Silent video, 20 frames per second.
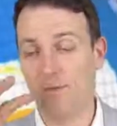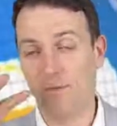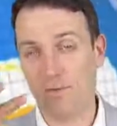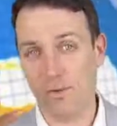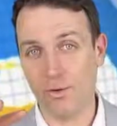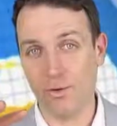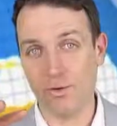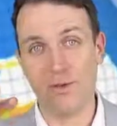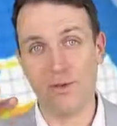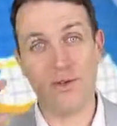
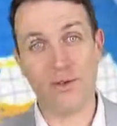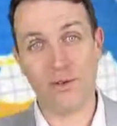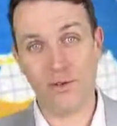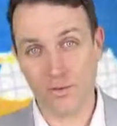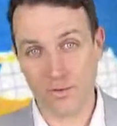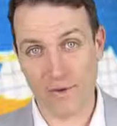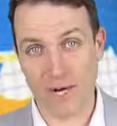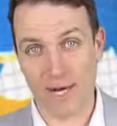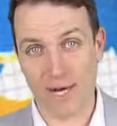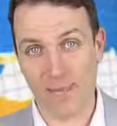food,
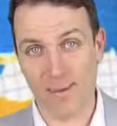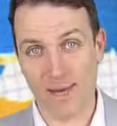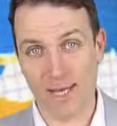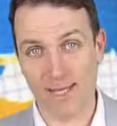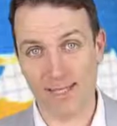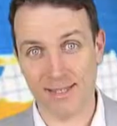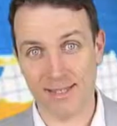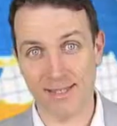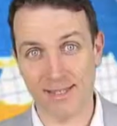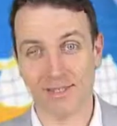
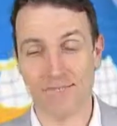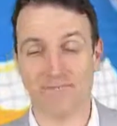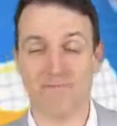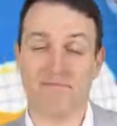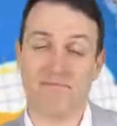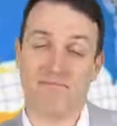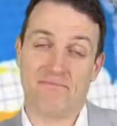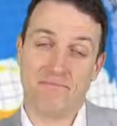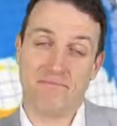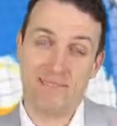farmland.
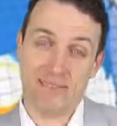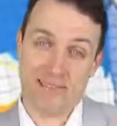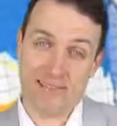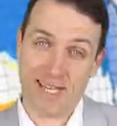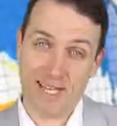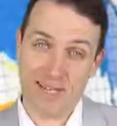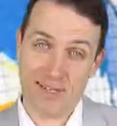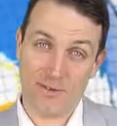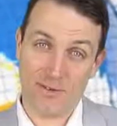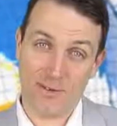
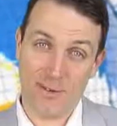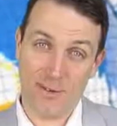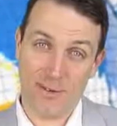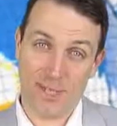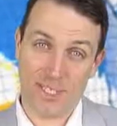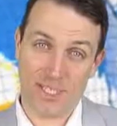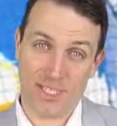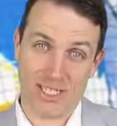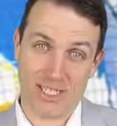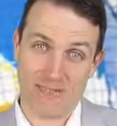Thank you for
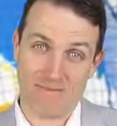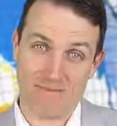watching.